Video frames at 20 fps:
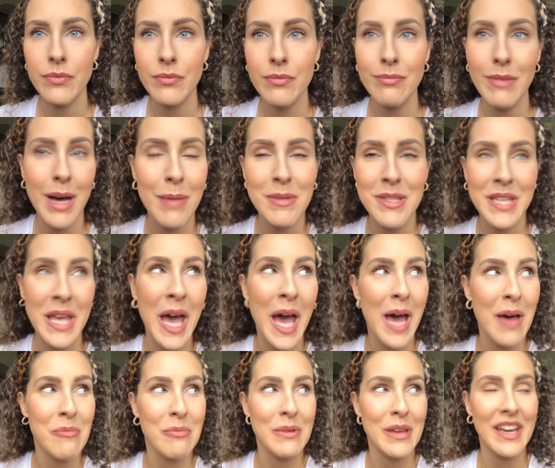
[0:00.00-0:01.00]
Mama's
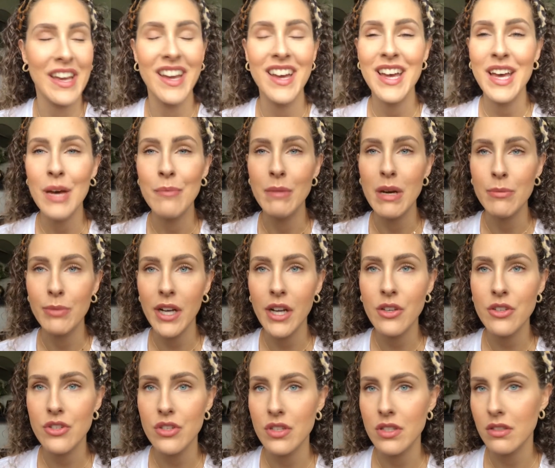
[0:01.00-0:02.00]
happy. My
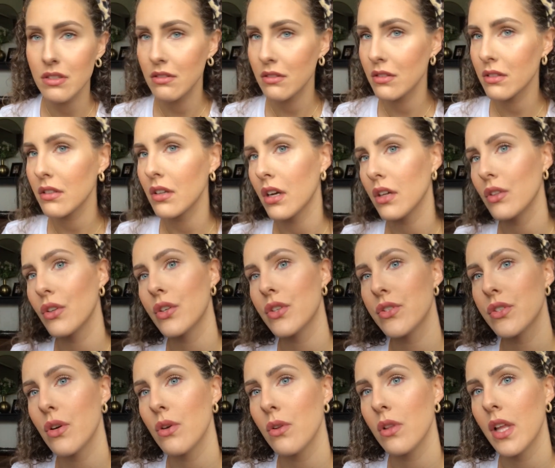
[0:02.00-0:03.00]
brows just look
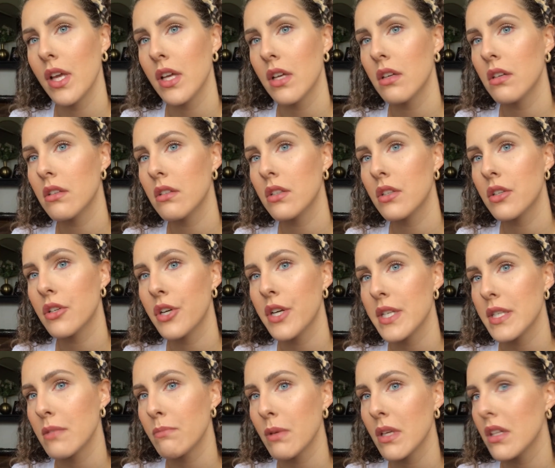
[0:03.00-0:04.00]
so like
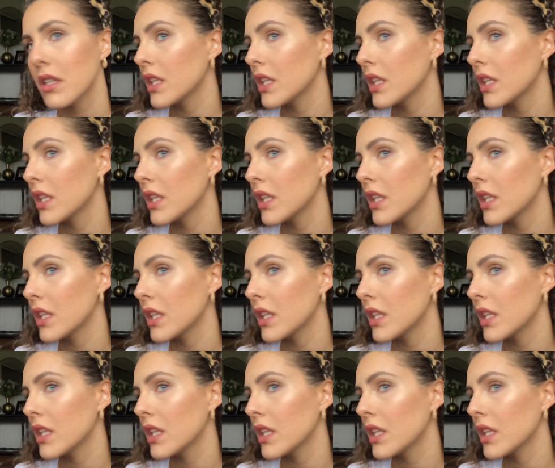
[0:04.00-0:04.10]
crisp and